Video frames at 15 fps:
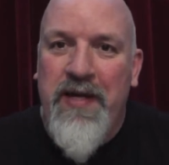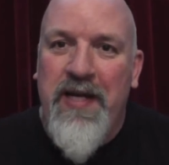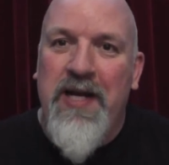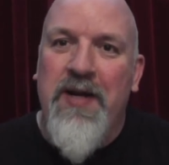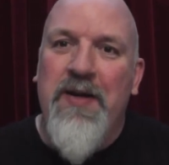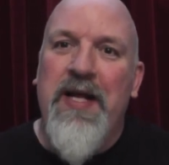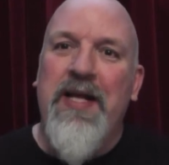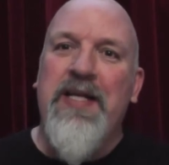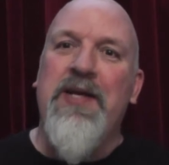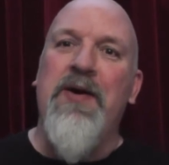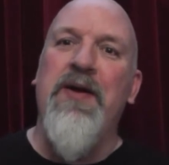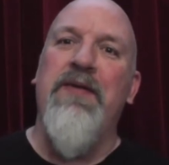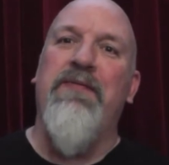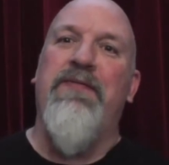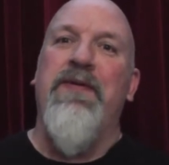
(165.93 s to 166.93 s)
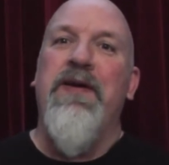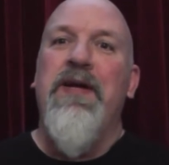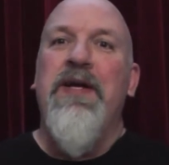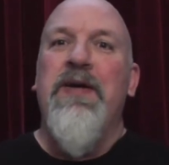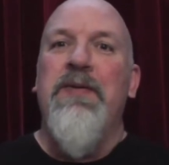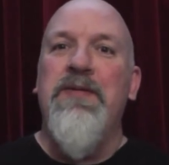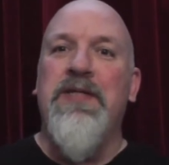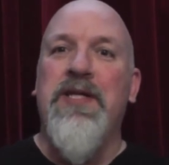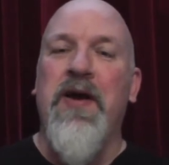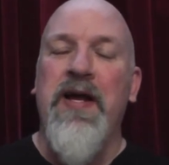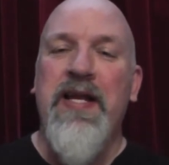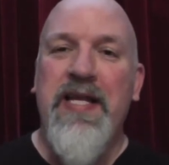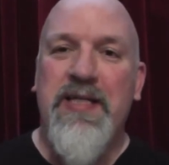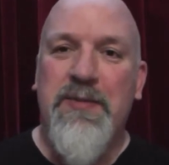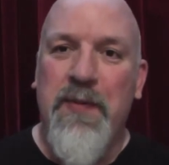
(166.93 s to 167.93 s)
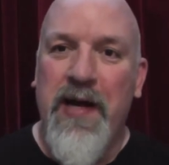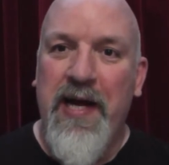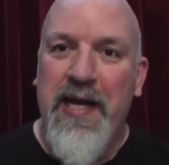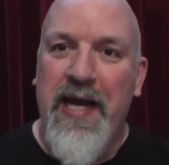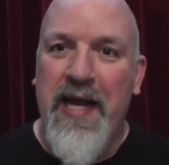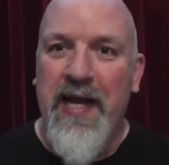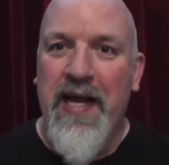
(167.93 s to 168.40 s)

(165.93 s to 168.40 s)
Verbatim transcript: You know, they kind of was going this way and that,